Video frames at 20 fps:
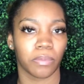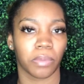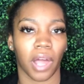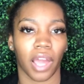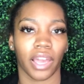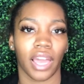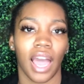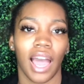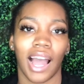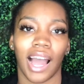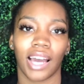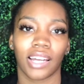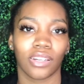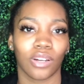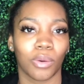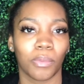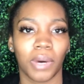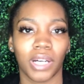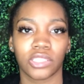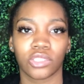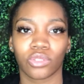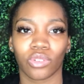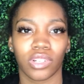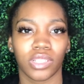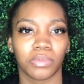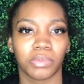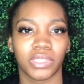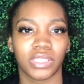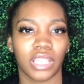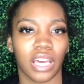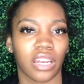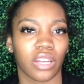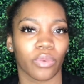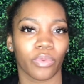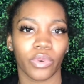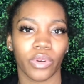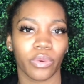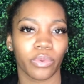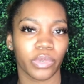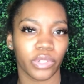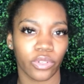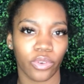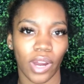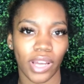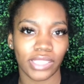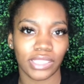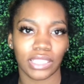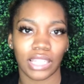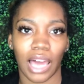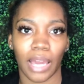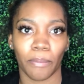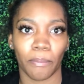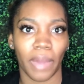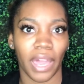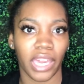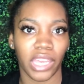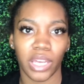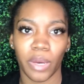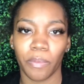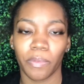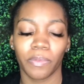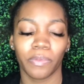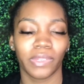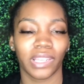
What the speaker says: Like, I know my stories be sounding real crazy, like made up,